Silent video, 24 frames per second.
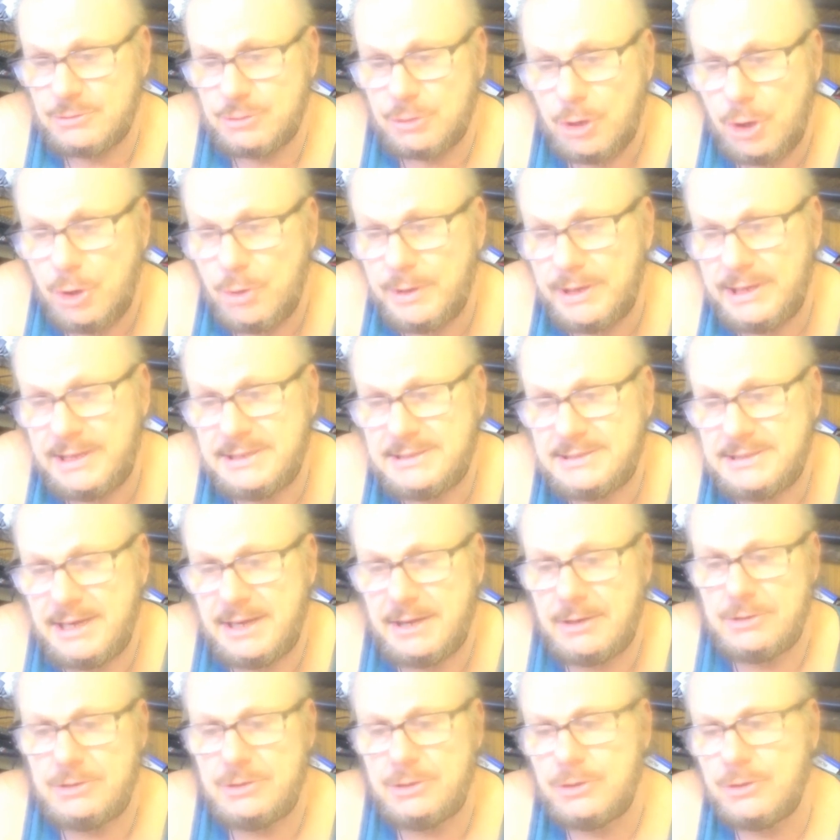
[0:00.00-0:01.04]
throwing it
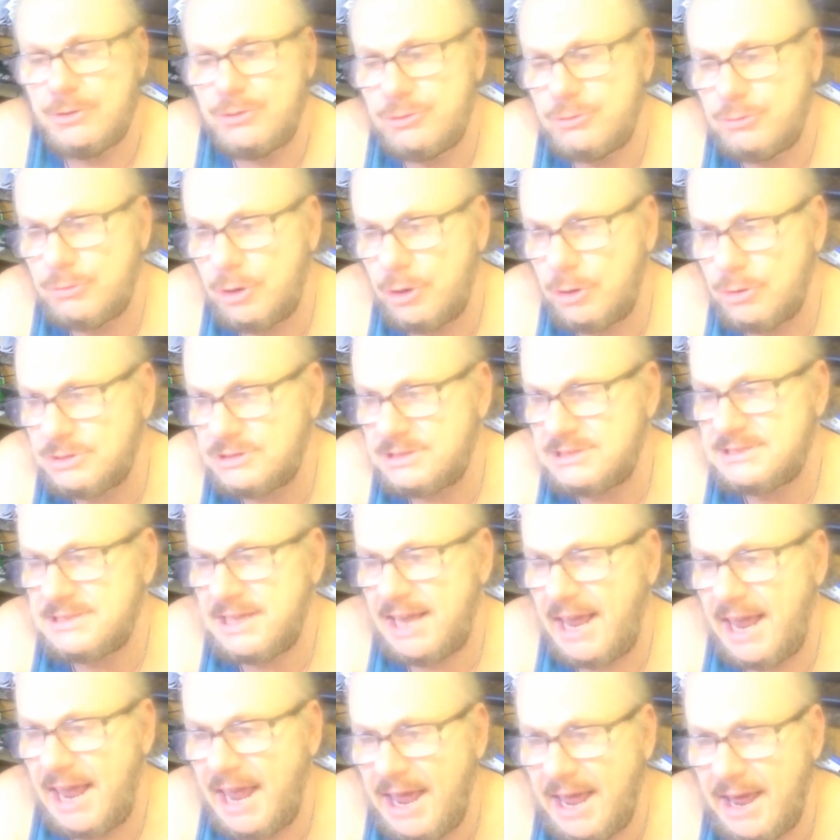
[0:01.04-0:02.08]
down your throats
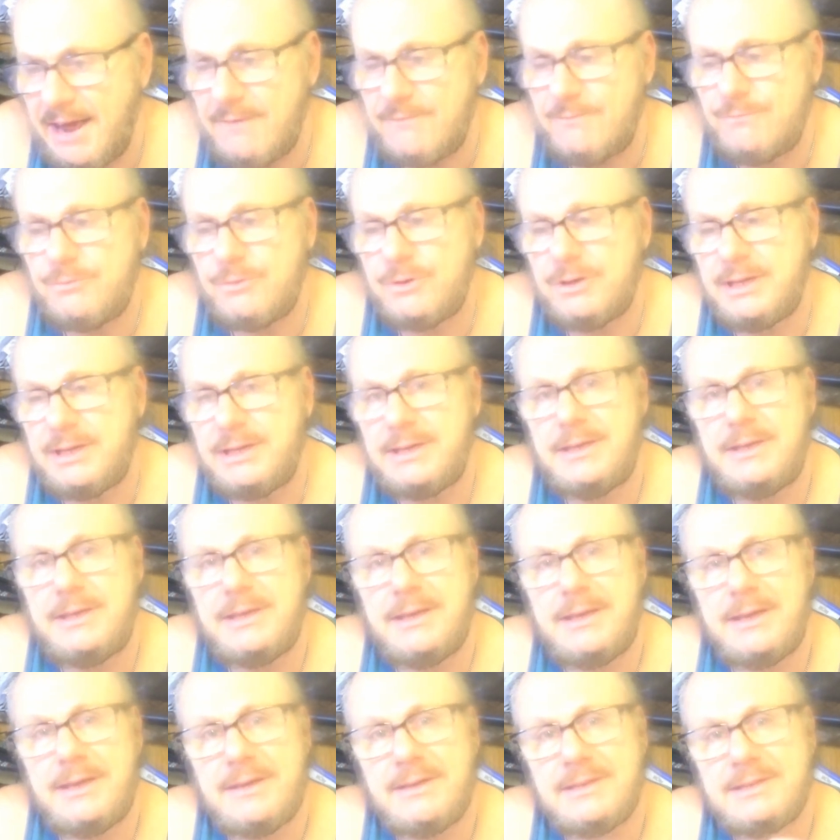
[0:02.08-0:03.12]
every
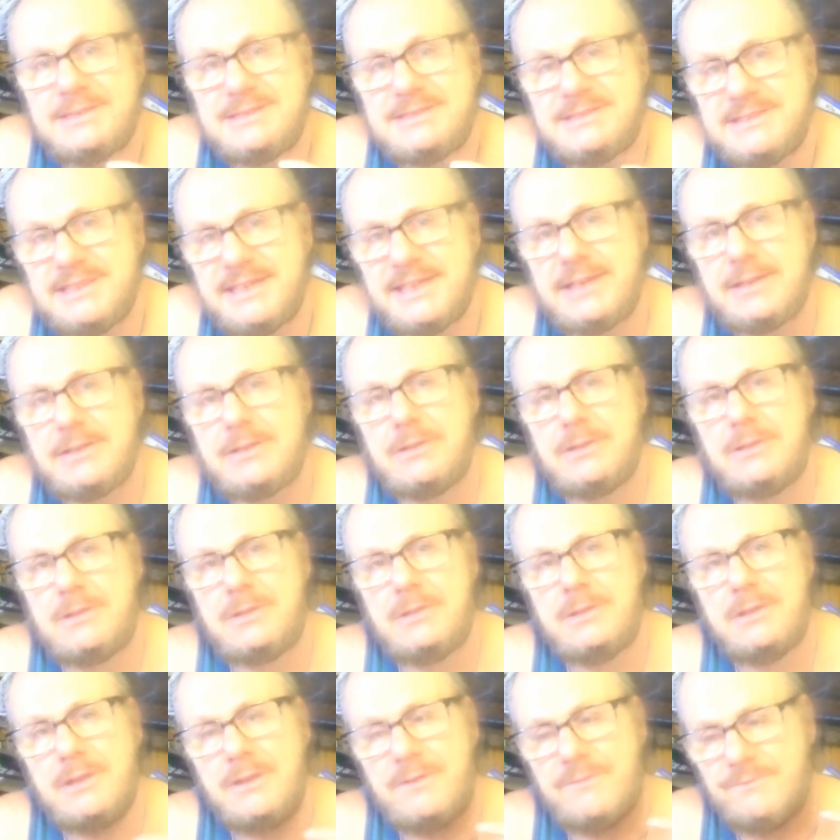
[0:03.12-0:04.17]

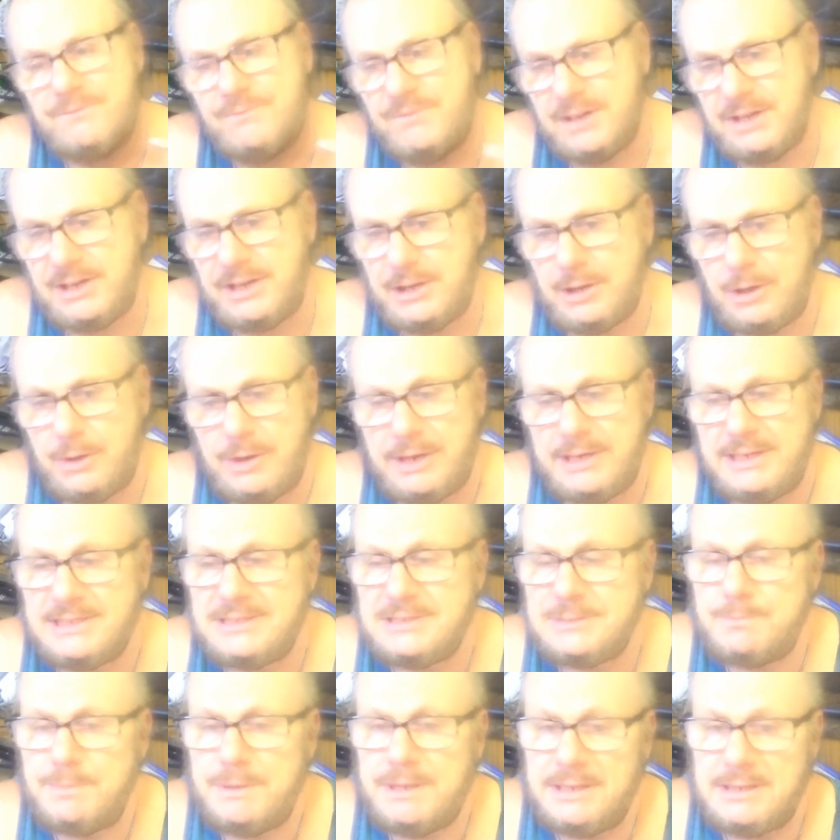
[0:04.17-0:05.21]
single video. And
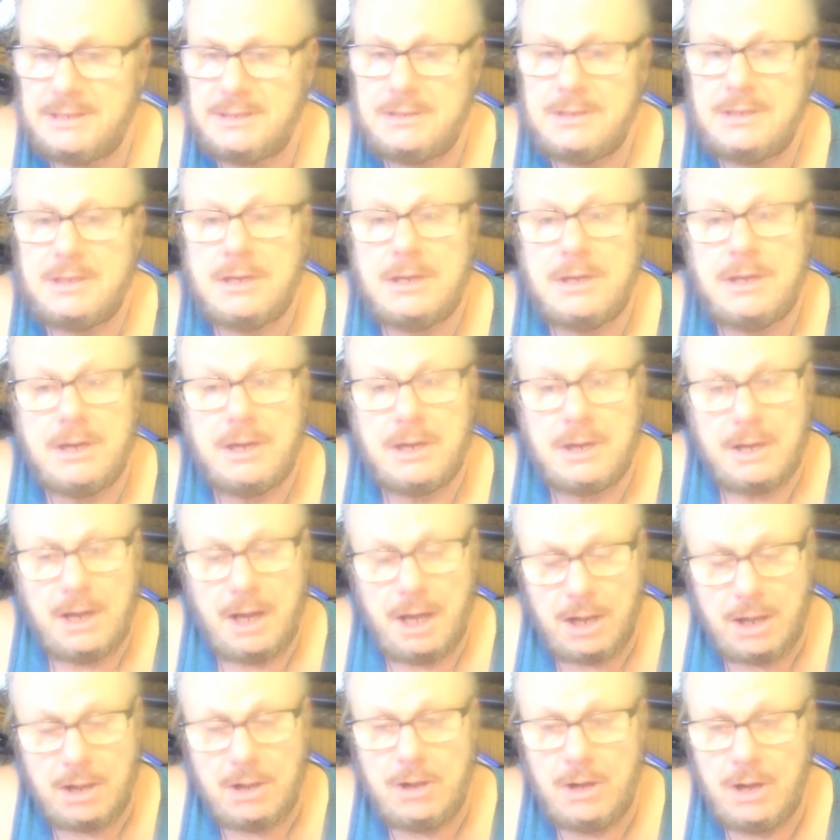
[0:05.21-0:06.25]
it's been
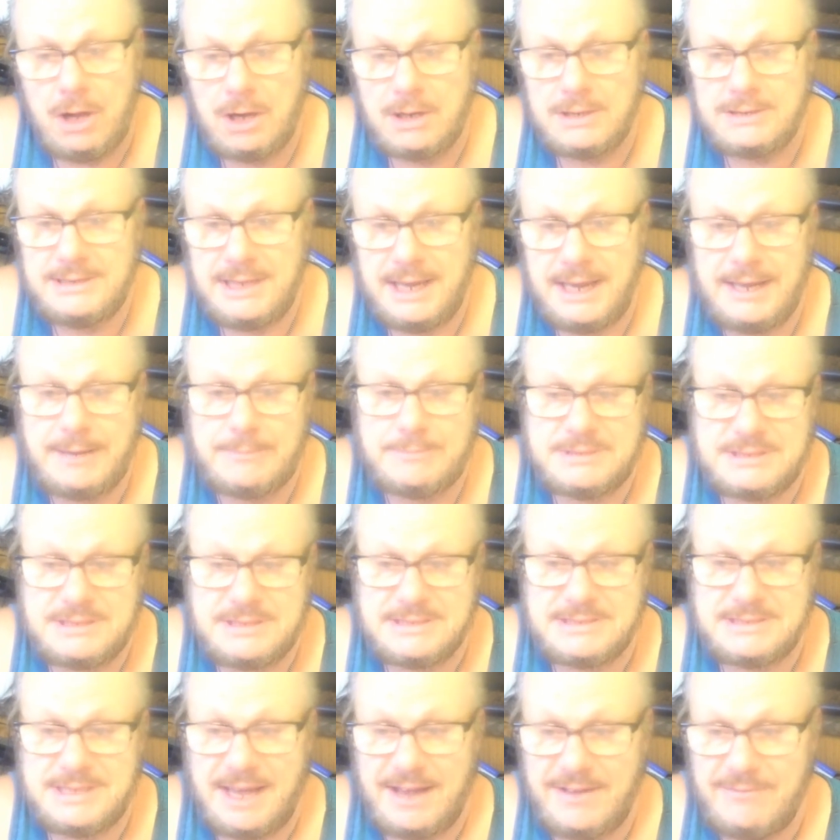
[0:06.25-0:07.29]
a long time
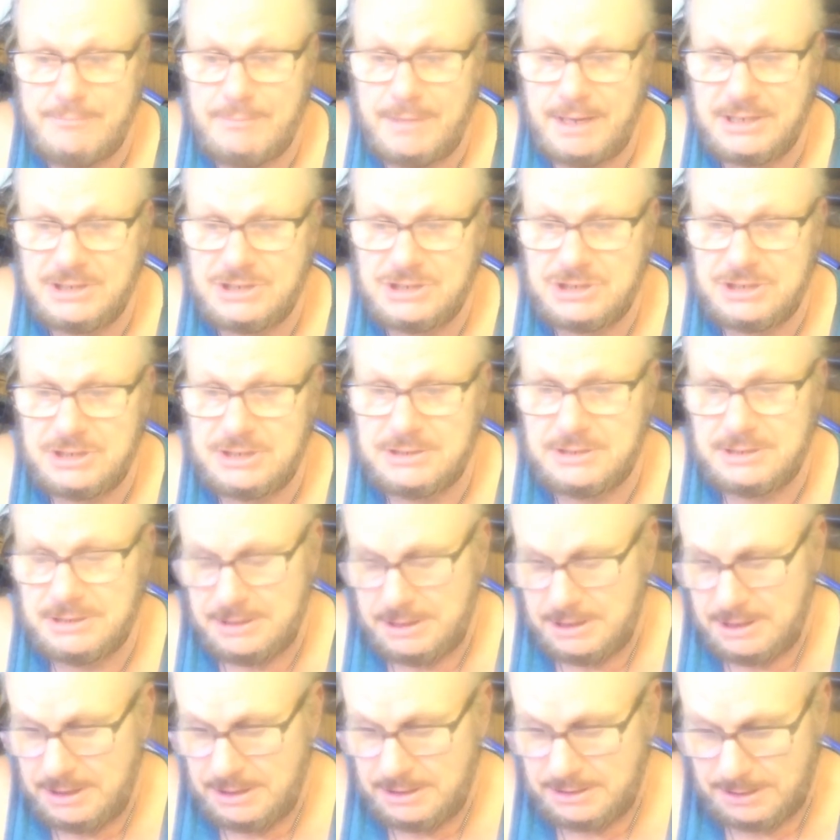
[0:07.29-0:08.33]
since I've mentioned
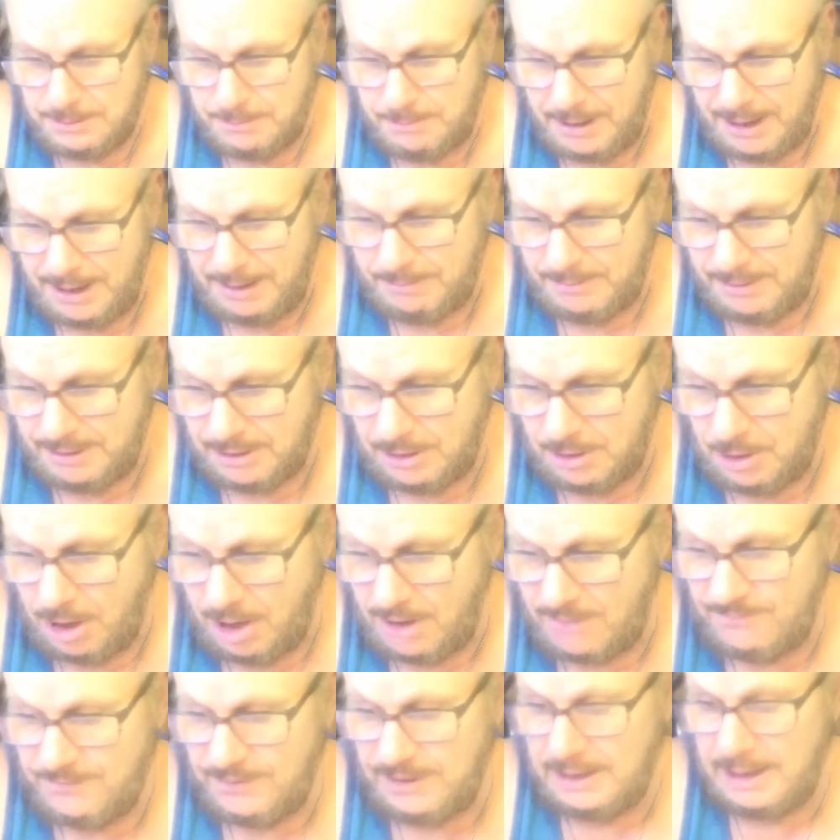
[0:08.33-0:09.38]
the Buy Me a
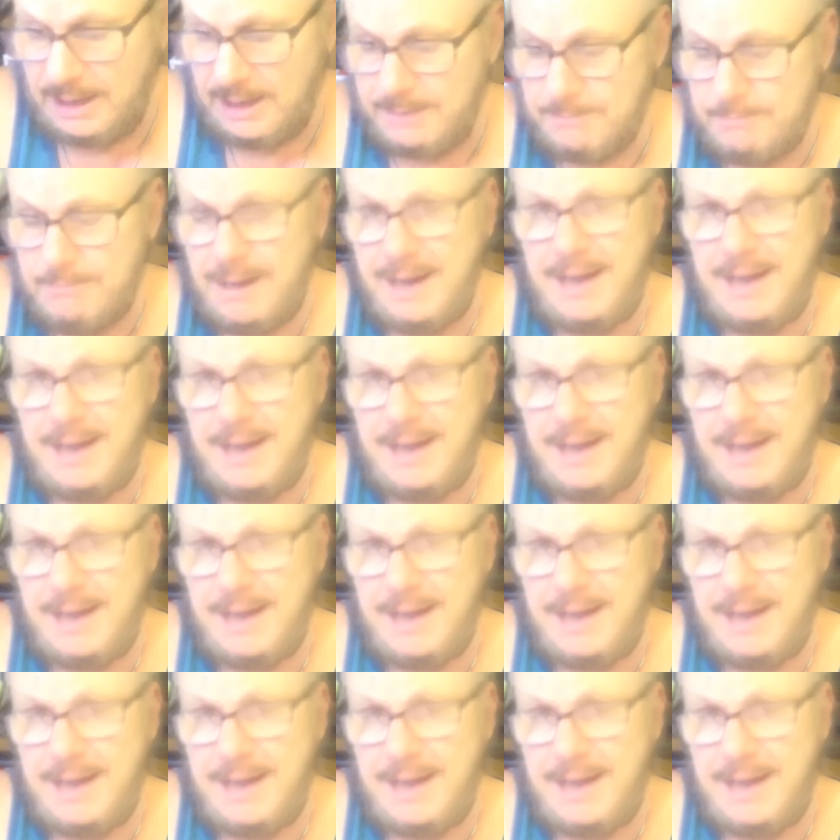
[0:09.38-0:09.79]
Coffee, and